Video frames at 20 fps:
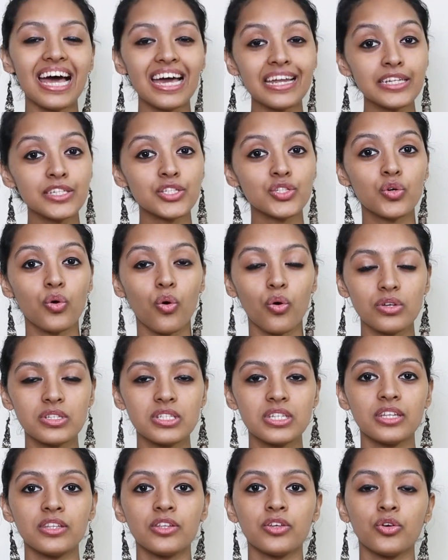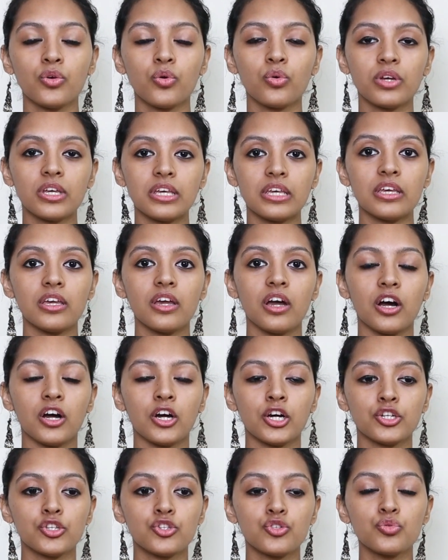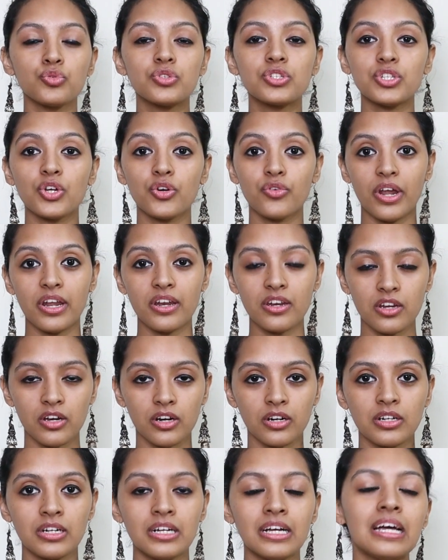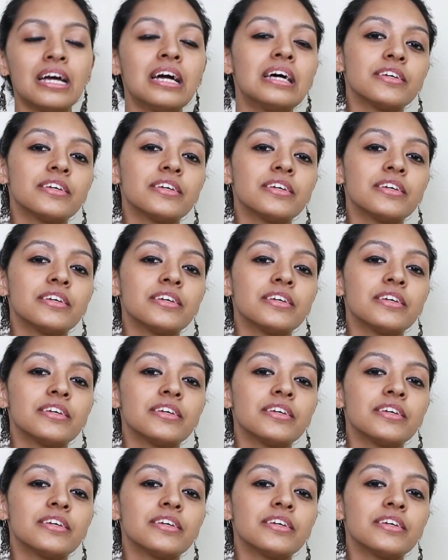that is causing the yogi to surrender.